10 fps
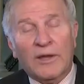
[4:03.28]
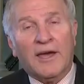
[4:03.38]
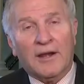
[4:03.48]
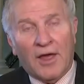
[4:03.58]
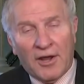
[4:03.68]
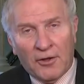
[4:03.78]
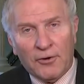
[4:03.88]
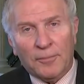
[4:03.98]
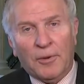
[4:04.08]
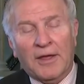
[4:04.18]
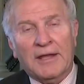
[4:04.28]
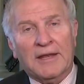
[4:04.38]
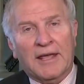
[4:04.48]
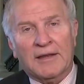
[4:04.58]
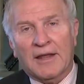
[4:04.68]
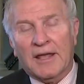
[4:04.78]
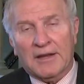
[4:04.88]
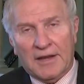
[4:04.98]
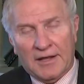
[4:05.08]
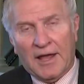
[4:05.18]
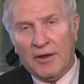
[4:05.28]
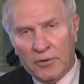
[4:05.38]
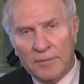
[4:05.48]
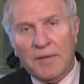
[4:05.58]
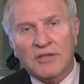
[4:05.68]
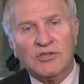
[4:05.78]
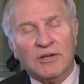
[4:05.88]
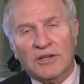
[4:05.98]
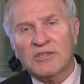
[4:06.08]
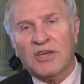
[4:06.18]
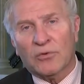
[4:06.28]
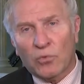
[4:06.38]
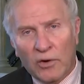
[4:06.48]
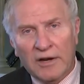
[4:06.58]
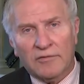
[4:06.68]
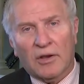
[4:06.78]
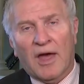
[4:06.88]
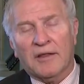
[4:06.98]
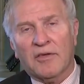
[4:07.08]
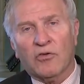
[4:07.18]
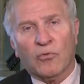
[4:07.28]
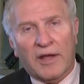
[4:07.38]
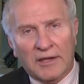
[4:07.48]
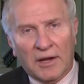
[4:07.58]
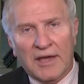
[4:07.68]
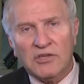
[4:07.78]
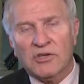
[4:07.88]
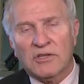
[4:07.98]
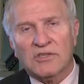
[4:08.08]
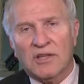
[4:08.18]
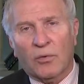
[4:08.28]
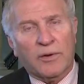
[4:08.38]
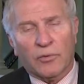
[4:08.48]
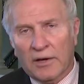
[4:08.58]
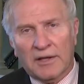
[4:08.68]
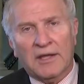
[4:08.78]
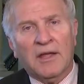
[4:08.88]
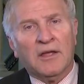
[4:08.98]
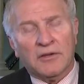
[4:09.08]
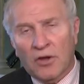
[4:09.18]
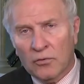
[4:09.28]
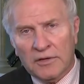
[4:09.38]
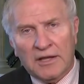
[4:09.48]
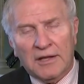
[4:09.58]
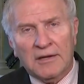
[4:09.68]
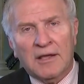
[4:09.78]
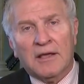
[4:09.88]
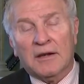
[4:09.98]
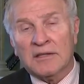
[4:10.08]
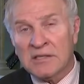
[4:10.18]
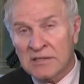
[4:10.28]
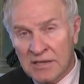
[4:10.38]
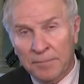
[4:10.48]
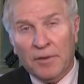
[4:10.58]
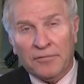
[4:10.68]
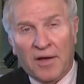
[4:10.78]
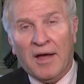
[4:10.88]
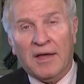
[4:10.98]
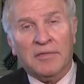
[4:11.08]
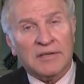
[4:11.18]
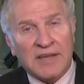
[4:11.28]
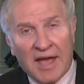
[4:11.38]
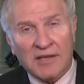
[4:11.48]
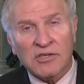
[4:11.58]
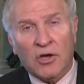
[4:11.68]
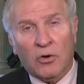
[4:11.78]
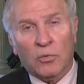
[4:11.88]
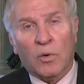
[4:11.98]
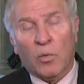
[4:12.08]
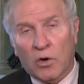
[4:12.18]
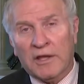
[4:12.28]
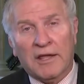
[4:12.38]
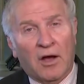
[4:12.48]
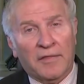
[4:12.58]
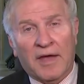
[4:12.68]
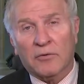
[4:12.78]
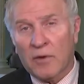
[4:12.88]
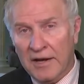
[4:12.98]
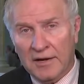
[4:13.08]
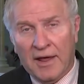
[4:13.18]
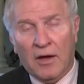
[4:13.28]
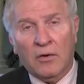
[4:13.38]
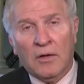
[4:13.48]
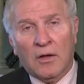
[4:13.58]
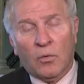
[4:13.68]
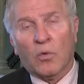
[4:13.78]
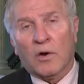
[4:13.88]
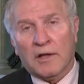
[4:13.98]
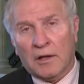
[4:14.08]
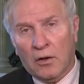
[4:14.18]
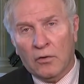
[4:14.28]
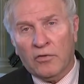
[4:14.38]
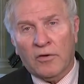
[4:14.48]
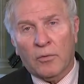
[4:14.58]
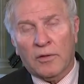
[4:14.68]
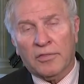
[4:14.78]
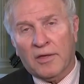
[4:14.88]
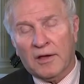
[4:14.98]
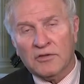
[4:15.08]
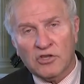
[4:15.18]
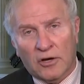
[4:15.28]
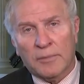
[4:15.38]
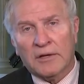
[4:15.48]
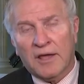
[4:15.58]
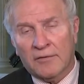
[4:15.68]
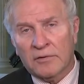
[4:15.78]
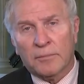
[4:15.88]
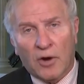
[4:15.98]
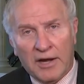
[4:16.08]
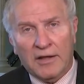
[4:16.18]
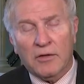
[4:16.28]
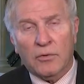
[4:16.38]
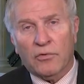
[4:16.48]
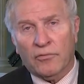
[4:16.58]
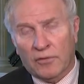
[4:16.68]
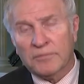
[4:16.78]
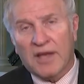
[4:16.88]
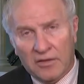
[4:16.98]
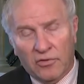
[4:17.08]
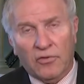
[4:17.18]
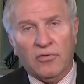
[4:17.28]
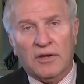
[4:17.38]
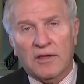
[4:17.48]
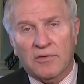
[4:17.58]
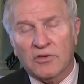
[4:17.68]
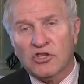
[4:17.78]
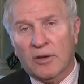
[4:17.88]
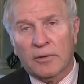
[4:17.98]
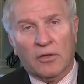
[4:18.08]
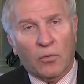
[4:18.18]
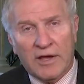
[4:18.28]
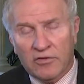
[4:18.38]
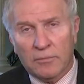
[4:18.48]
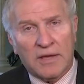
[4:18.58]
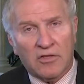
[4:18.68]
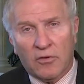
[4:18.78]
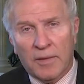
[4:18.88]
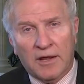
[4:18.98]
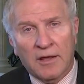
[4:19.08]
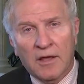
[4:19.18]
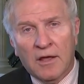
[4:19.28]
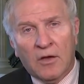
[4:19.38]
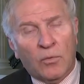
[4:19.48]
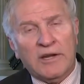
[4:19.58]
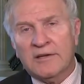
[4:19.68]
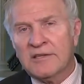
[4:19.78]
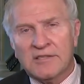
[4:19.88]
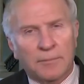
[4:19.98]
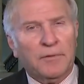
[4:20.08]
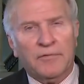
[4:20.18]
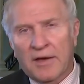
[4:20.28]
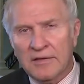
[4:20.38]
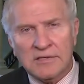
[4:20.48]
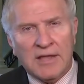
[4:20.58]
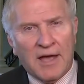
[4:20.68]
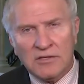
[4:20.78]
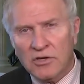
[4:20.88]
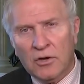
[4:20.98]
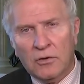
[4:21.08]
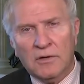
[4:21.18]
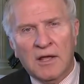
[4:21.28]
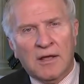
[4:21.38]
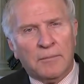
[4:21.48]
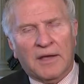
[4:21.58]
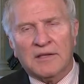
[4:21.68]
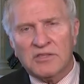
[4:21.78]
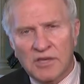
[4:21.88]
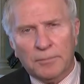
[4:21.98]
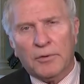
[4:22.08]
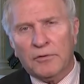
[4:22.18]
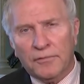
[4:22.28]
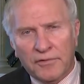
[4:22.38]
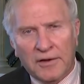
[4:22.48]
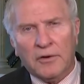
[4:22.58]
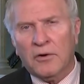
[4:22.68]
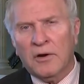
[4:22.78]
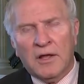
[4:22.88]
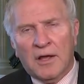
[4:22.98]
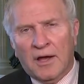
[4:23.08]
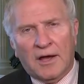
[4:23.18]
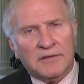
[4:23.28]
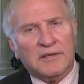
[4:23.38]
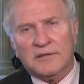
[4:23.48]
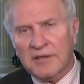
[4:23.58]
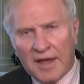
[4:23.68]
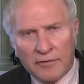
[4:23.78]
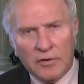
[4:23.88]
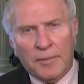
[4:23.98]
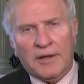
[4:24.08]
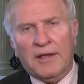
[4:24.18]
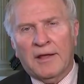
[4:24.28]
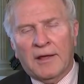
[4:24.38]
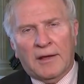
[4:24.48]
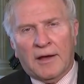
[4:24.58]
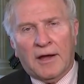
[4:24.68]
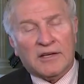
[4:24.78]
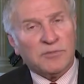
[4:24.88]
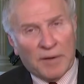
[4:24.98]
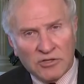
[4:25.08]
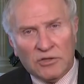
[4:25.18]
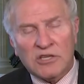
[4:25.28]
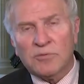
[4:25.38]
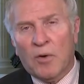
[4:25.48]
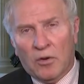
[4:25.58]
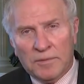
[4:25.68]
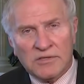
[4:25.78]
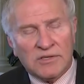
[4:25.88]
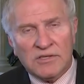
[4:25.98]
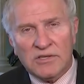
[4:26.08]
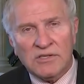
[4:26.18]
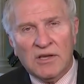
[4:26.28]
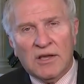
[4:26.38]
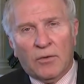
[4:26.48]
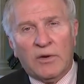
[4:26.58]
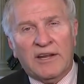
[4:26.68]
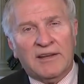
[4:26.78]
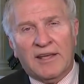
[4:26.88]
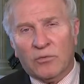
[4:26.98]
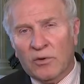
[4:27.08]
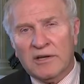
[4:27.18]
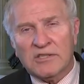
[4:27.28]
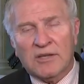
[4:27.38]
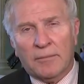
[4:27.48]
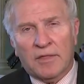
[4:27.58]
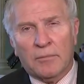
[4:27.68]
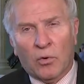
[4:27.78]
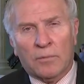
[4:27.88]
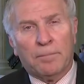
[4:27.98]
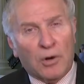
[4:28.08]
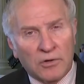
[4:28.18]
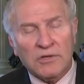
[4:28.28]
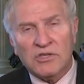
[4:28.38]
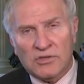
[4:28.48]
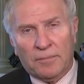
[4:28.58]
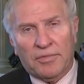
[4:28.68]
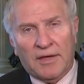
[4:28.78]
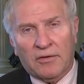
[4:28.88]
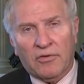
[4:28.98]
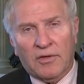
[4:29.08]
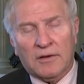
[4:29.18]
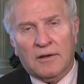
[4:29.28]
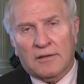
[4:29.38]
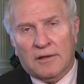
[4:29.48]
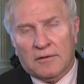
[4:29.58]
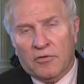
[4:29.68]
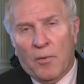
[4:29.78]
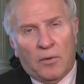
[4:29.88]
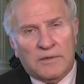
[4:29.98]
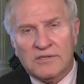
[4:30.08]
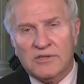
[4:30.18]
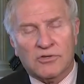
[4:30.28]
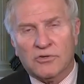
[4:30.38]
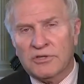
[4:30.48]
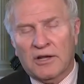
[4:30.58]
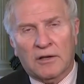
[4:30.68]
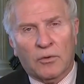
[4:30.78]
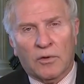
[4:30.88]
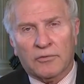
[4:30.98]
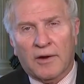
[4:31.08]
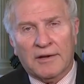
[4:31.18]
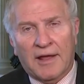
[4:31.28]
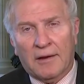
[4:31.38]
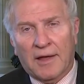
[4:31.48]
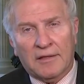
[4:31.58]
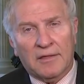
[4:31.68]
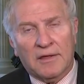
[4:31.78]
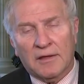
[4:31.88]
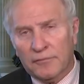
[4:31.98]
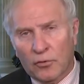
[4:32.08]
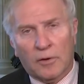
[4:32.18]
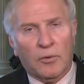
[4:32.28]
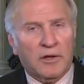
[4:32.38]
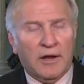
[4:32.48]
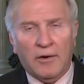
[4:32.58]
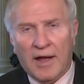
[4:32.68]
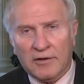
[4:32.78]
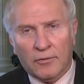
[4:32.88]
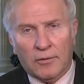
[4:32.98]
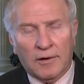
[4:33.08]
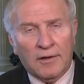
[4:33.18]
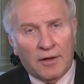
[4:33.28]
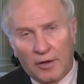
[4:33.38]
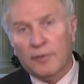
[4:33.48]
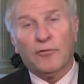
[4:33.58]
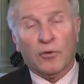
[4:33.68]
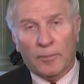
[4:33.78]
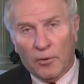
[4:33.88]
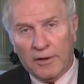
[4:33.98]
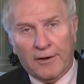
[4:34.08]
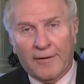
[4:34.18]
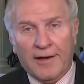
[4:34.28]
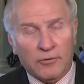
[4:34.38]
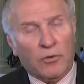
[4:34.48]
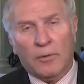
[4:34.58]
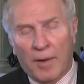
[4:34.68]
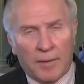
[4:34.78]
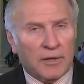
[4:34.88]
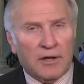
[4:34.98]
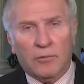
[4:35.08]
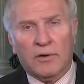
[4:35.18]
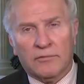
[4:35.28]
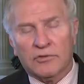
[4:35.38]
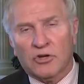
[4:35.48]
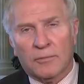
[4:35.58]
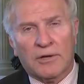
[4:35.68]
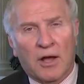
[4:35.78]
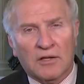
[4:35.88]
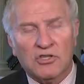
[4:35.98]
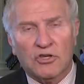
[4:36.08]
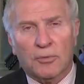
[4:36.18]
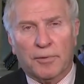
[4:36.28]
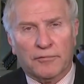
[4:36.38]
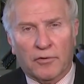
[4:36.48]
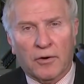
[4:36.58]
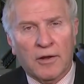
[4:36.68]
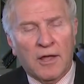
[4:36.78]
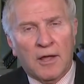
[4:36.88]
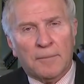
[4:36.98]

We got a lot on our plate, and I already mentioned, let's get rid of a lot of these regulations that we really don't need. Let's simplify the tax code. We're working on that right now. We're working closely with Chairman Kevin Brady, who's from Texas, and he's the chairman of the Ways and Means Committee. We need to simplify this tax code, make it simpler, fairer to everybody, especially small businesses. We need to get rid of some of the more burdensome things that small businesses are dealing with right now, like the Affordable Care Act or Unaffordable Care Act or Obamacare, whatever terminology you prefer.